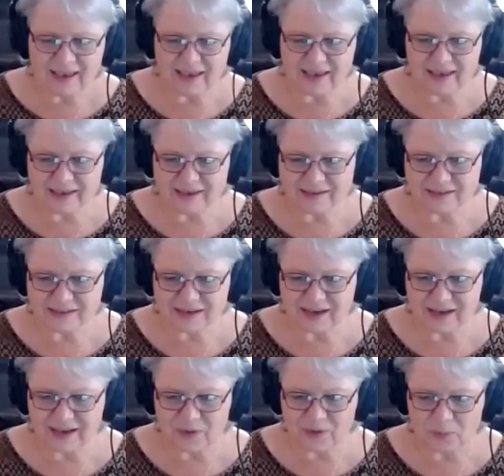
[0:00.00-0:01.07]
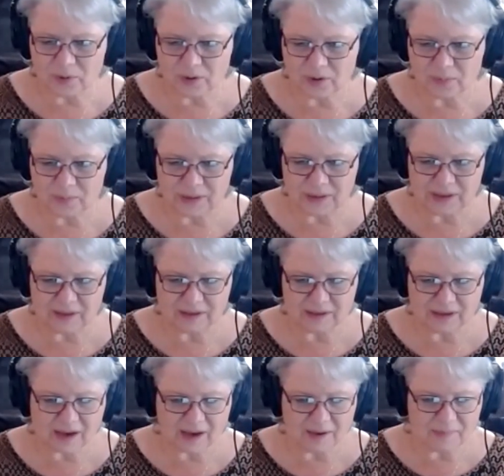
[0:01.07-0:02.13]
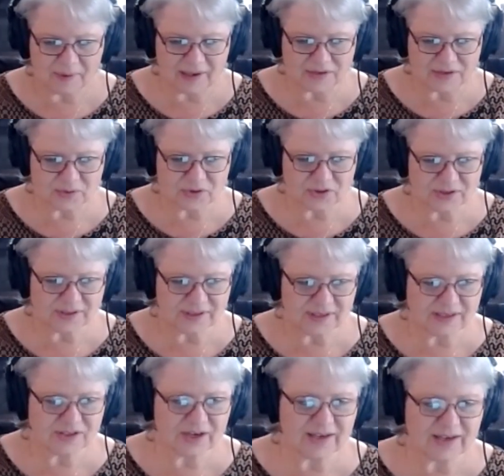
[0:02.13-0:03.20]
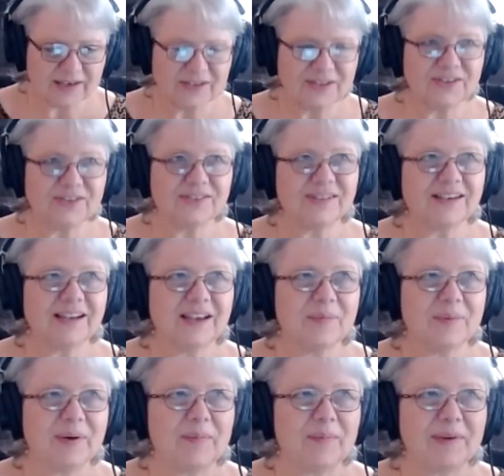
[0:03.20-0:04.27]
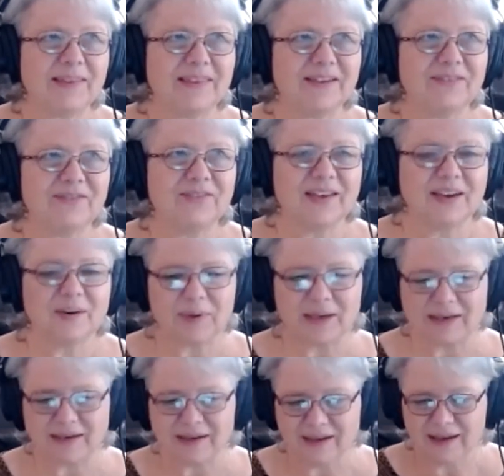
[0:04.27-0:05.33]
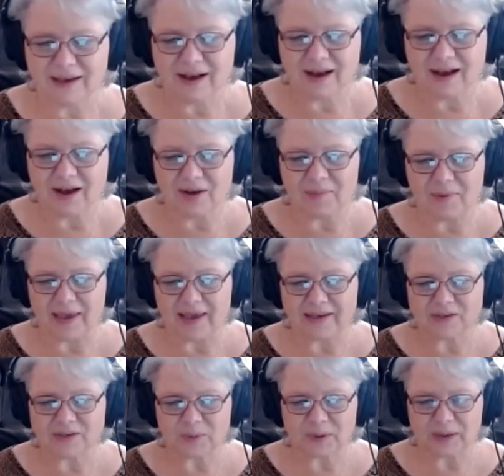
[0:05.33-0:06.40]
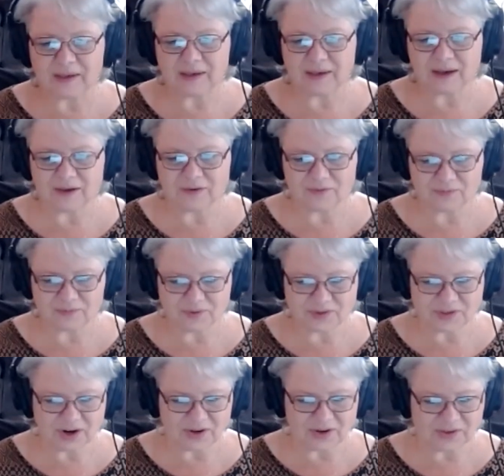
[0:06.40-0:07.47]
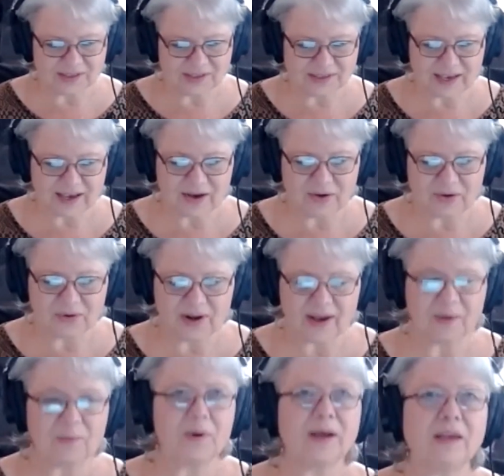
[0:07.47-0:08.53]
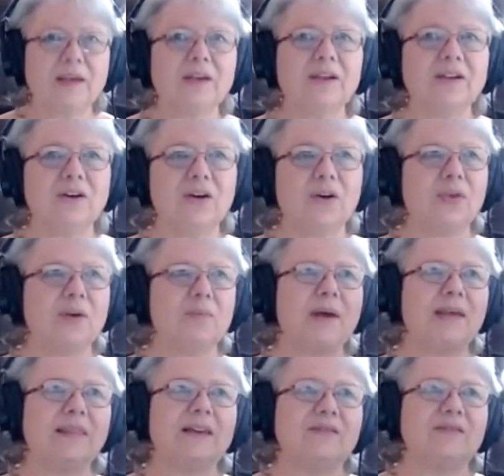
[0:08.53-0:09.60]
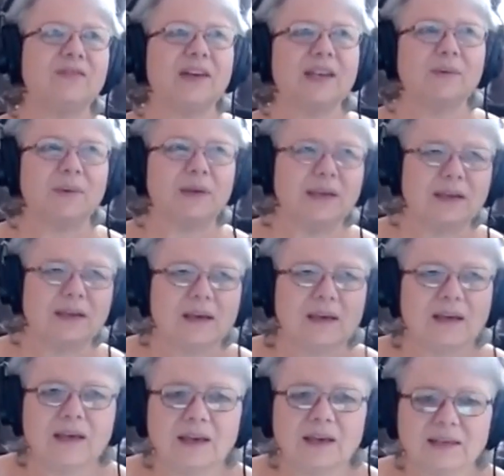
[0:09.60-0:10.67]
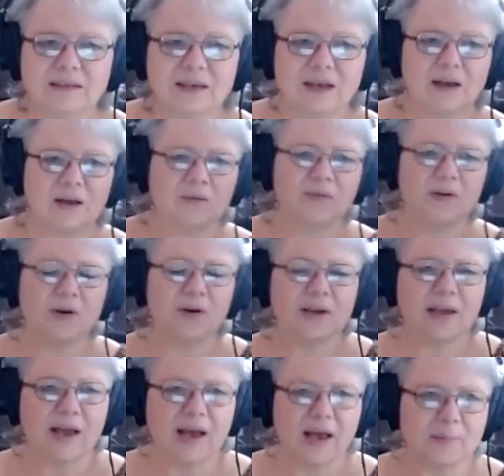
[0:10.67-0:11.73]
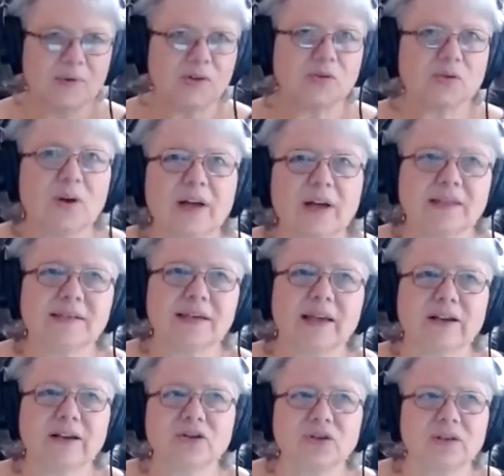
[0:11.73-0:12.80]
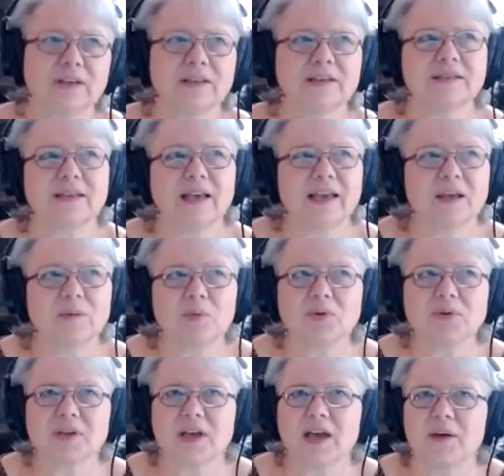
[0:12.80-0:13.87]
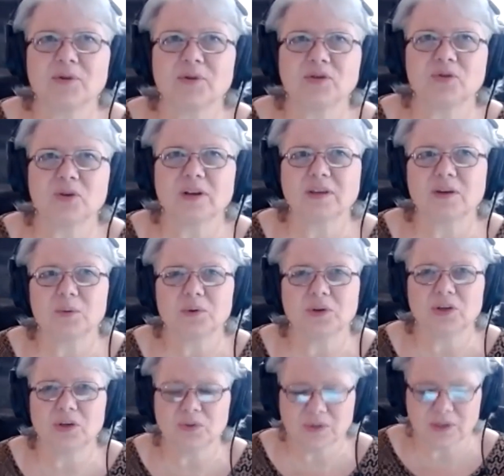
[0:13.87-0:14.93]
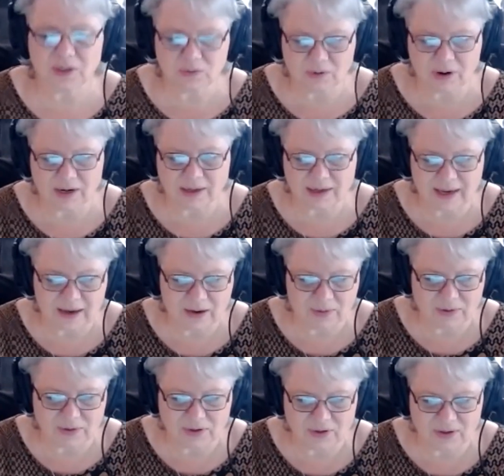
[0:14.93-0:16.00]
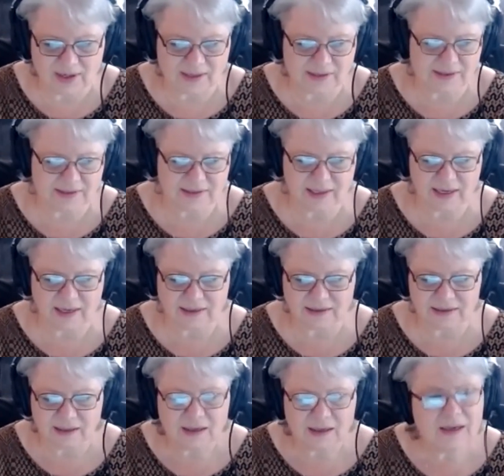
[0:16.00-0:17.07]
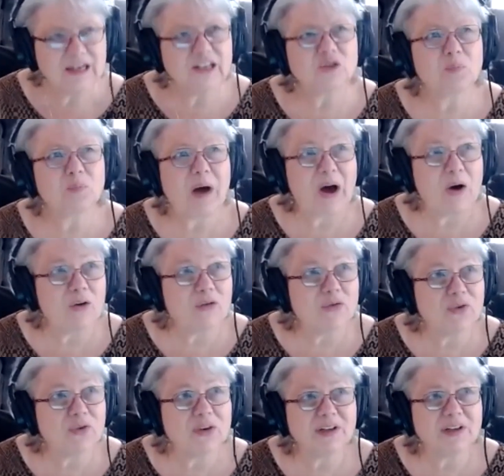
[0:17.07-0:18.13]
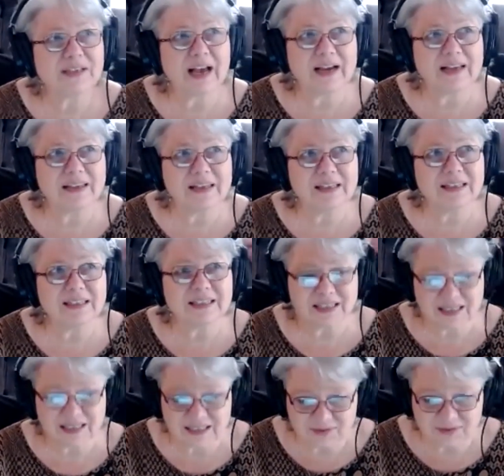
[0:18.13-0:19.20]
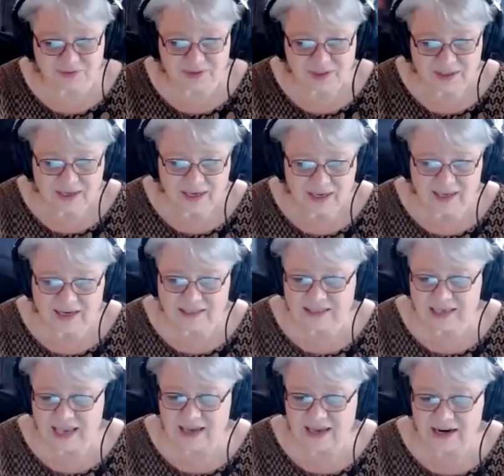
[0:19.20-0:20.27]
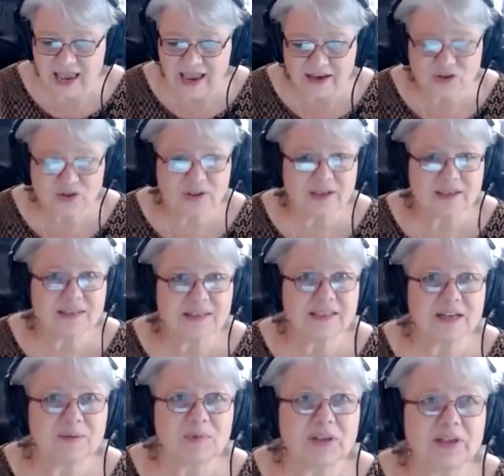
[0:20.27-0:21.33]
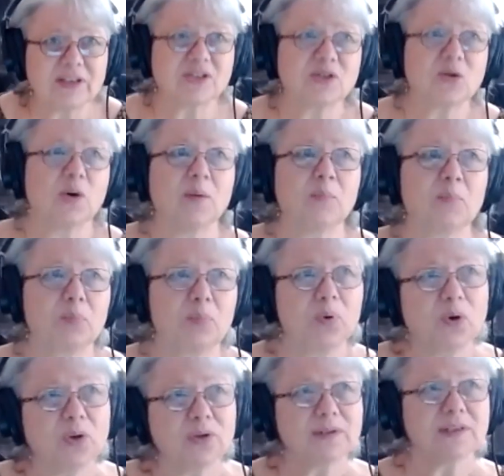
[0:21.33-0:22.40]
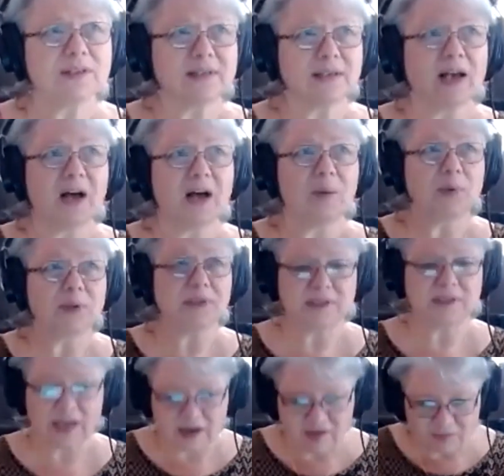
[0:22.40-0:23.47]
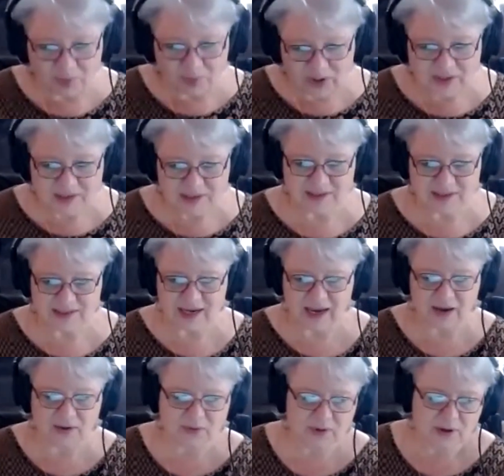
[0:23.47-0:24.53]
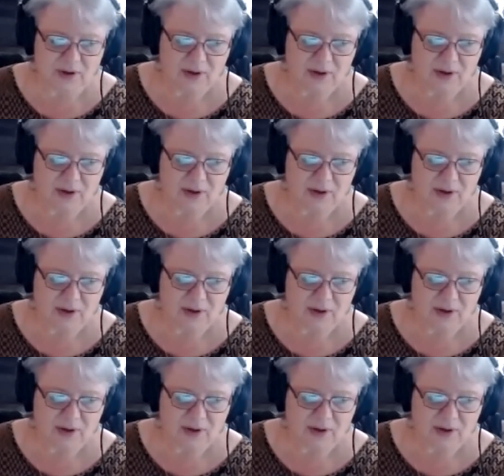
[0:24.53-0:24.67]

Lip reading: And I will be, as Christian said, talking to you today about methamphetamine. As we start this out, I want you to know that methamphetamine is a very common drug. It's actually the second most common drug that we're using right now in the United States. It's powerful and it's highly addictive, and it's actually a stimulant, so it pulls us up instead of brings us down.